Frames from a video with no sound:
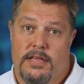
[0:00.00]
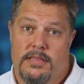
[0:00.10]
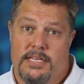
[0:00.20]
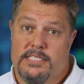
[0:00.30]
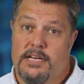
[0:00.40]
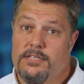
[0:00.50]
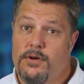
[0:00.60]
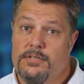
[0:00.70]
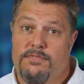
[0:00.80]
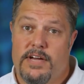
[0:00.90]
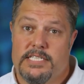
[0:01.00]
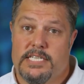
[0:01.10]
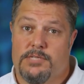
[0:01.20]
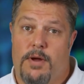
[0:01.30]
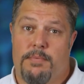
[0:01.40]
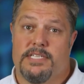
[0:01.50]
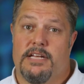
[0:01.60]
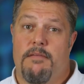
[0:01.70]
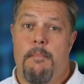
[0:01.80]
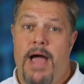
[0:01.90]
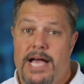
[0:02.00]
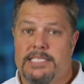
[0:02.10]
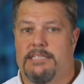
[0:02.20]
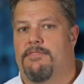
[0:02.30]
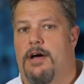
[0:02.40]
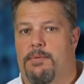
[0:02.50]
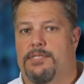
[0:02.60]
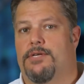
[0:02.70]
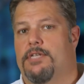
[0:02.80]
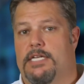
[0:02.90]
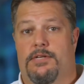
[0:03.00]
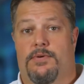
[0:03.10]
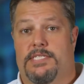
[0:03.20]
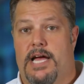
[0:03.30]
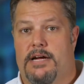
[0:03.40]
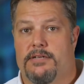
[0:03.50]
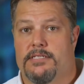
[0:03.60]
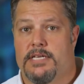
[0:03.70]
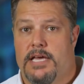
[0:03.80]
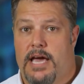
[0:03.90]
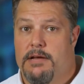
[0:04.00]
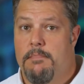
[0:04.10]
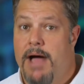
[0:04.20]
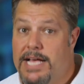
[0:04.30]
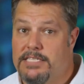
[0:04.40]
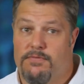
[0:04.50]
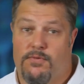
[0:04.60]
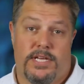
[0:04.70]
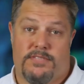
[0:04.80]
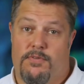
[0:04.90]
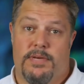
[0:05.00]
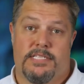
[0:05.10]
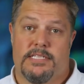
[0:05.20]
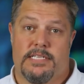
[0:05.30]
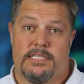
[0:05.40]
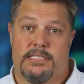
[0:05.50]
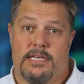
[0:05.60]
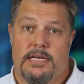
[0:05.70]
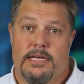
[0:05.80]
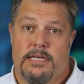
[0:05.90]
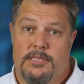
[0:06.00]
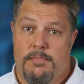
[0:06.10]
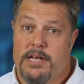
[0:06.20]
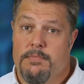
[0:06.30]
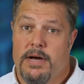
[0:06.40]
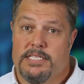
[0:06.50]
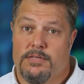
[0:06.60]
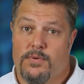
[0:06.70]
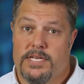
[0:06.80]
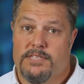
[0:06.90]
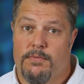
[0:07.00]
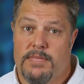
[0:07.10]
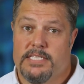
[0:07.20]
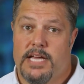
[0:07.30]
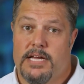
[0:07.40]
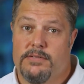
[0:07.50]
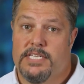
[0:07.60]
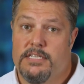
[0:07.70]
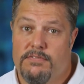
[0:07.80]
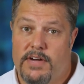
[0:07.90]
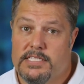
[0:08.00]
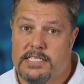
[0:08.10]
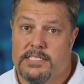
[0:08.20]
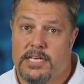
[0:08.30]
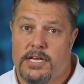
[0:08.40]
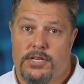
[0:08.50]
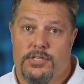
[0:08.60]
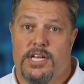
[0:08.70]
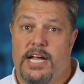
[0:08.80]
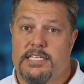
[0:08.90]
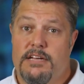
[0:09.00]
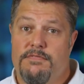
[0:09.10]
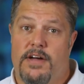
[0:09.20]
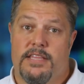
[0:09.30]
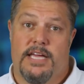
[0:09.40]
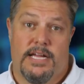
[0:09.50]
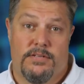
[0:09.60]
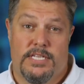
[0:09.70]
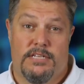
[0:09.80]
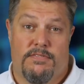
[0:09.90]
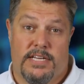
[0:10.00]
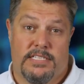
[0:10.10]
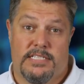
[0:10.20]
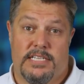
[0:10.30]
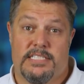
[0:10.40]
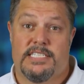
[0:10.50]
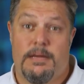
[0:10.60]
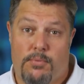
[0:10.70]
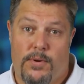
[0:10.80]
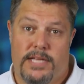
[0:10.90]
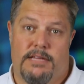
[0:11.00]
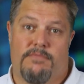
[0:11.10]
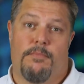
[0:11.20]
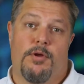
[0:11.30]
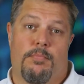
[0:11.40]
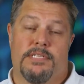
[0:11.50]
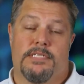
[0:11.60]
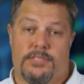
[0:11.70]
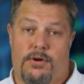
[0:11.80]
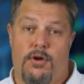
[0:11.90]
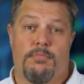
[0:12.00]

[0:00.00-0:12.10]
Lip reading: These unknown devices represent a massive opportunity to attackers and a massive risk for businesses. To minimize the risk from these IoT devices, you should identify the IoT devices and separate them from your business or home